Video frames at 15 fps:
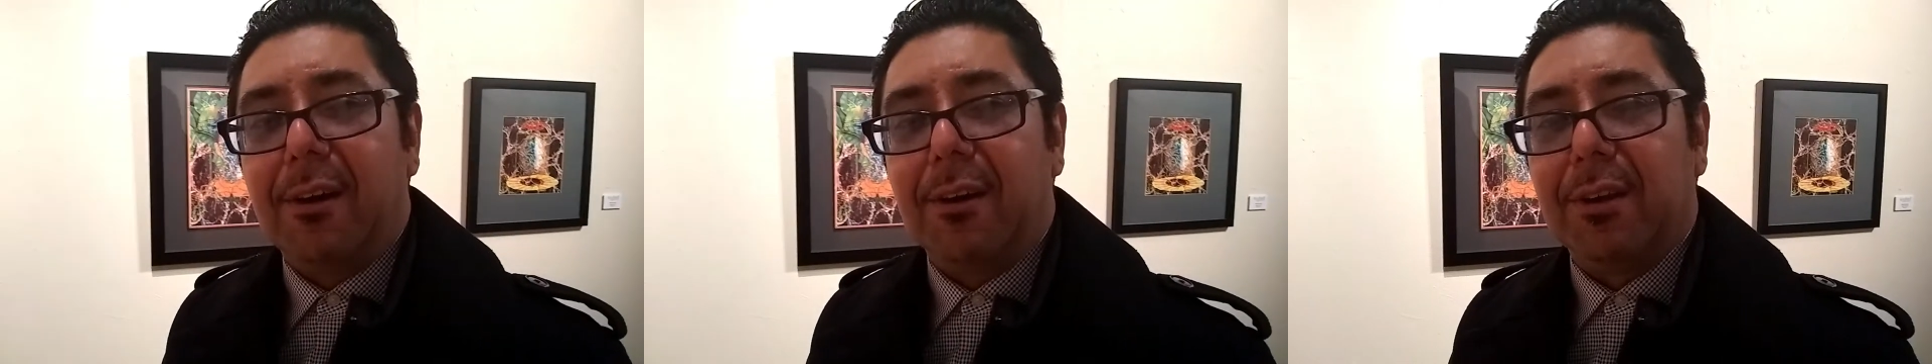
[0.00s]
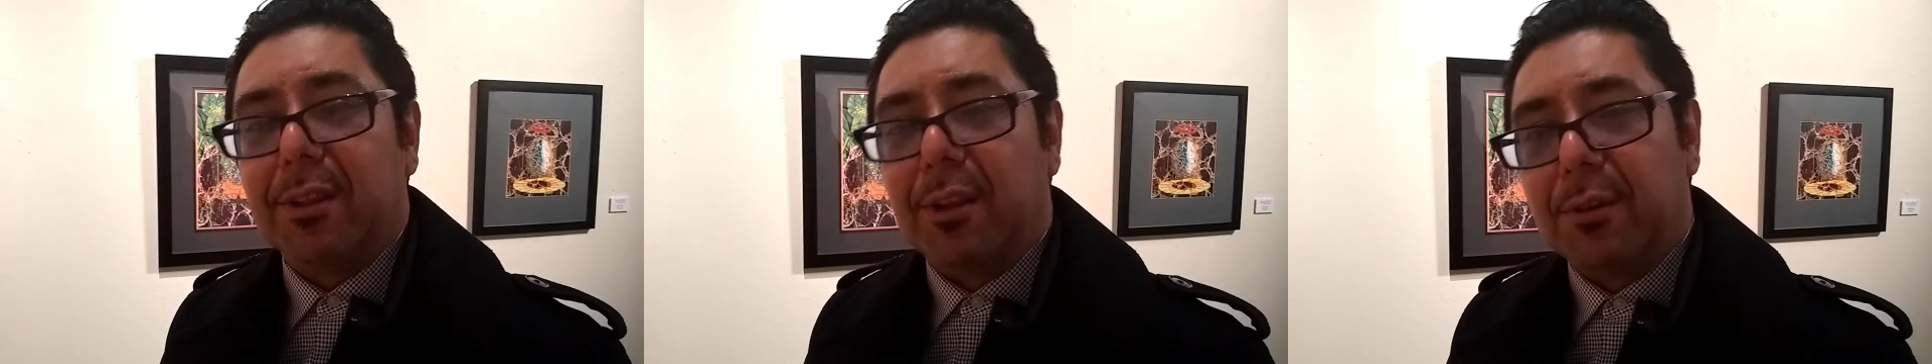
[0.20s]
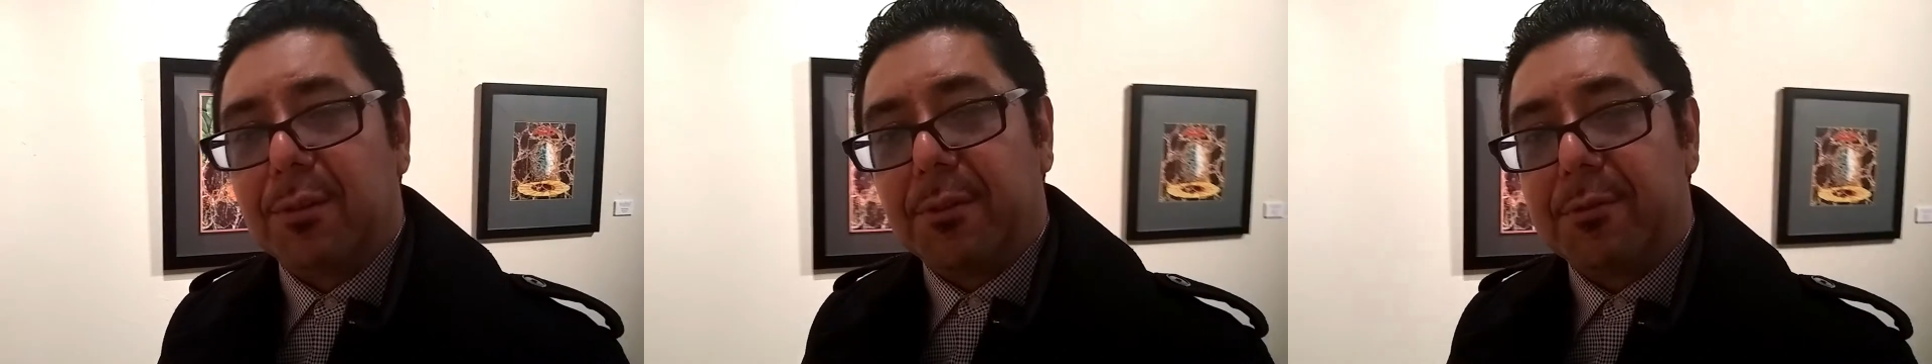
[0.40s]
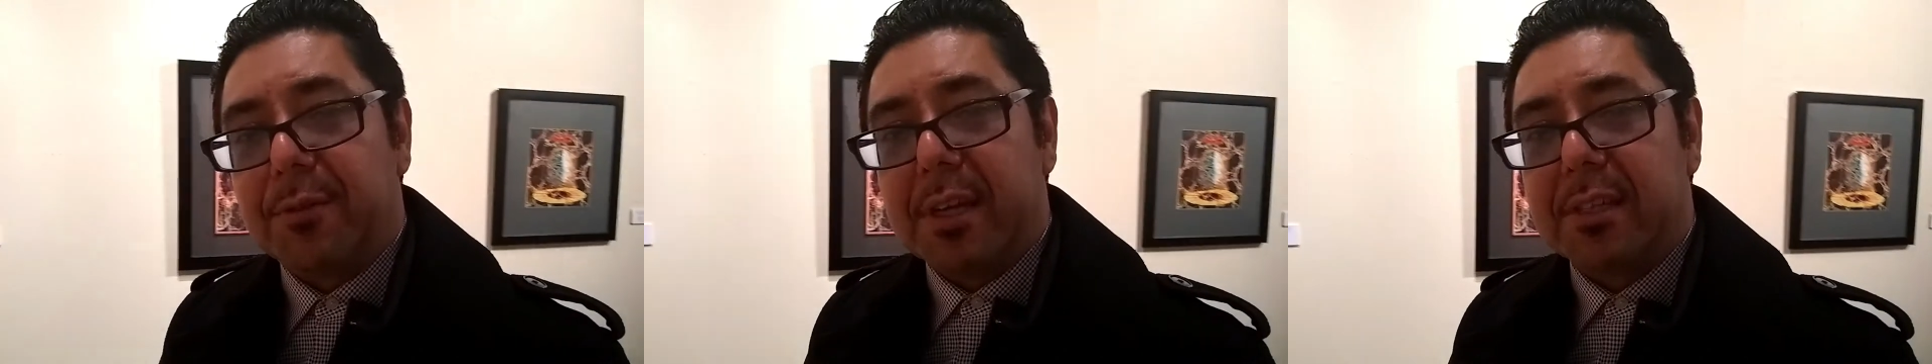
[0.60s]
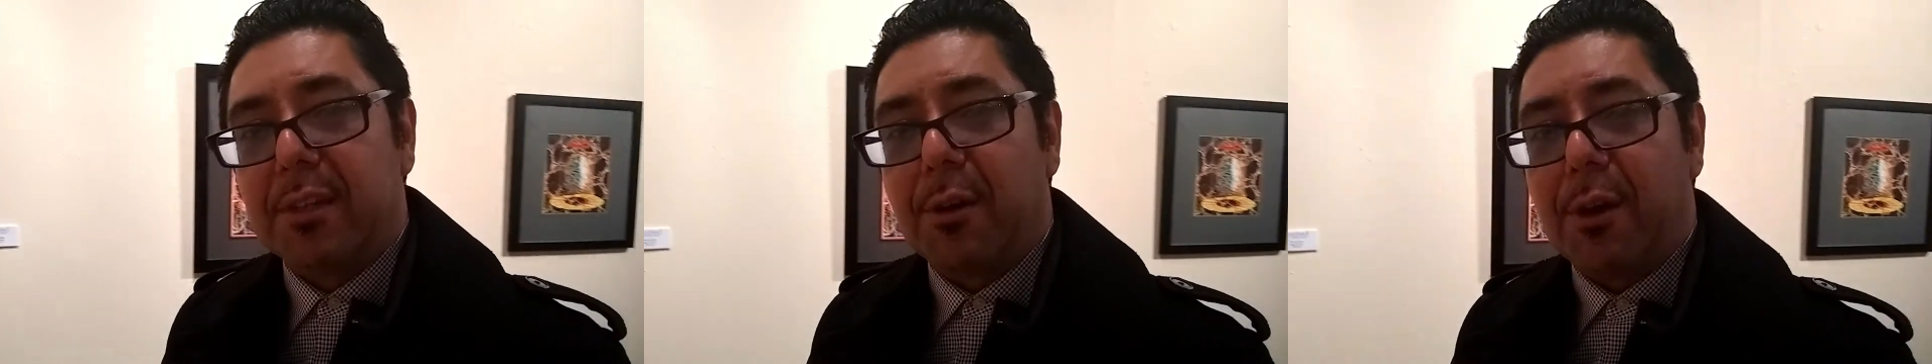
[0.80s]
local
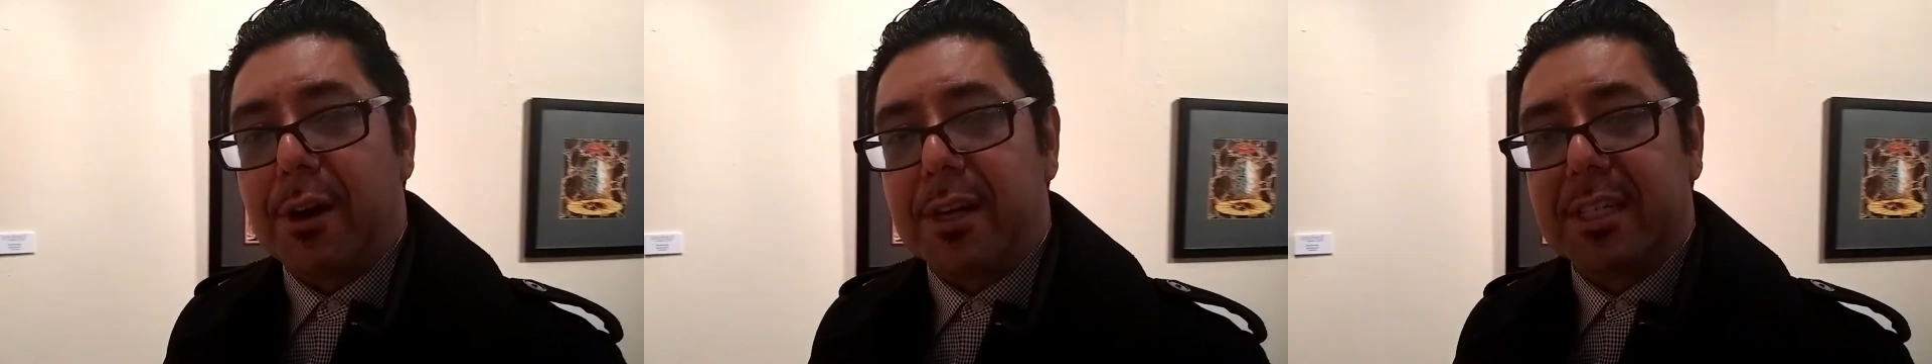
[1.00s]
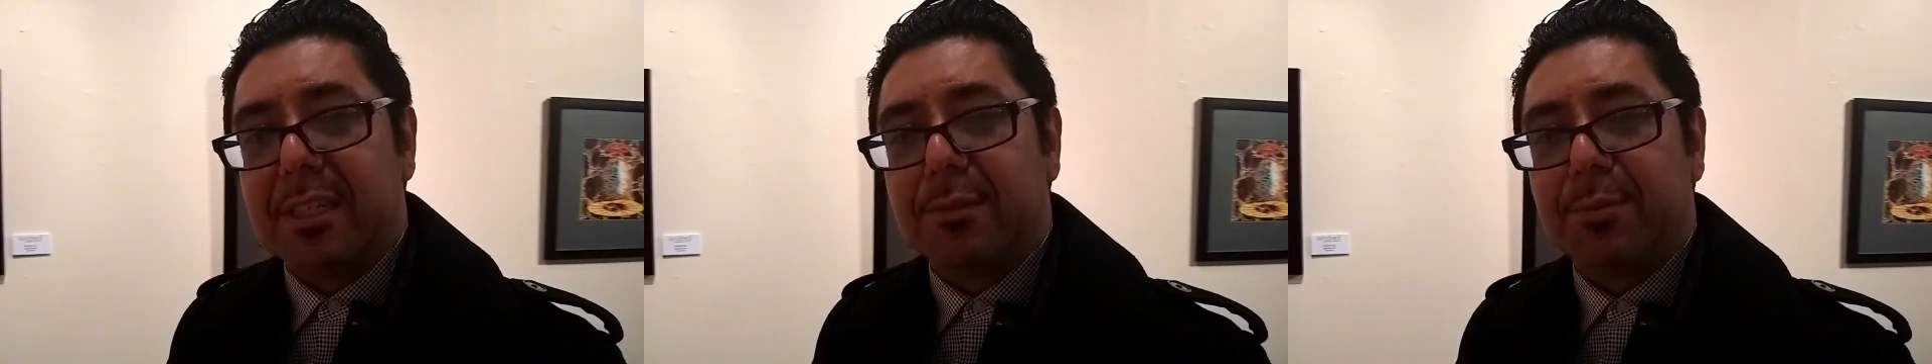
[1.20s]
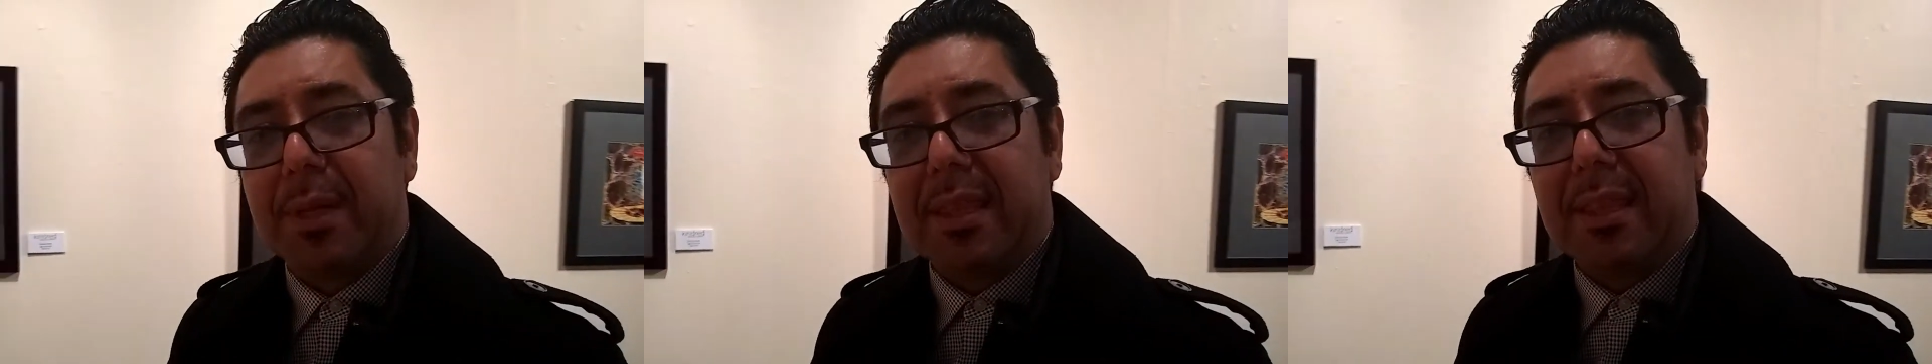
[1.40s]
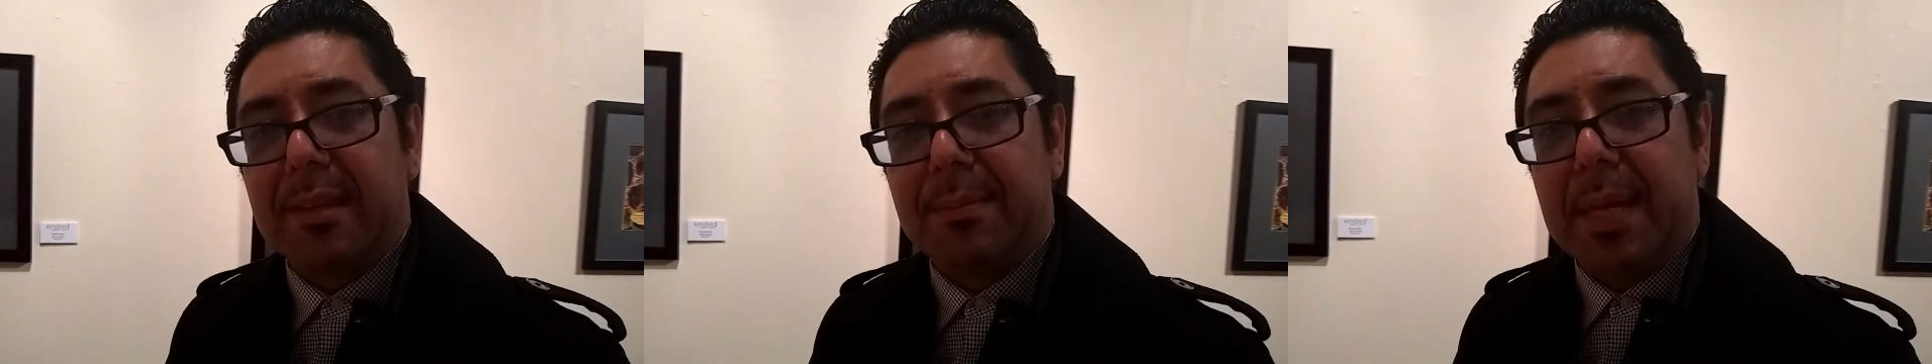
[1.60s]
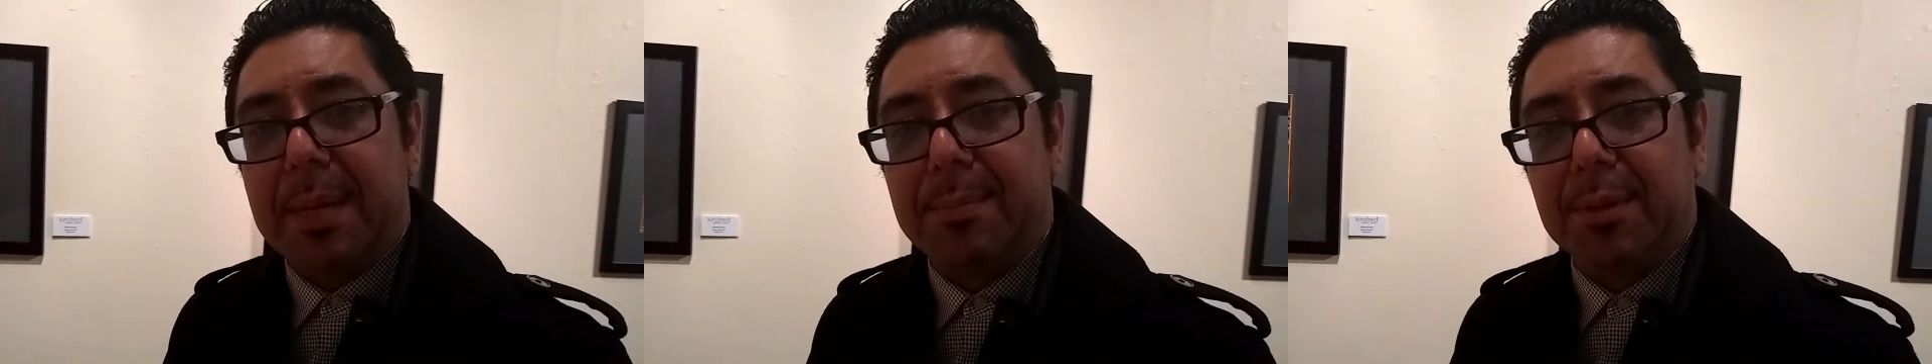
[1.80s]
Fresno artists with the people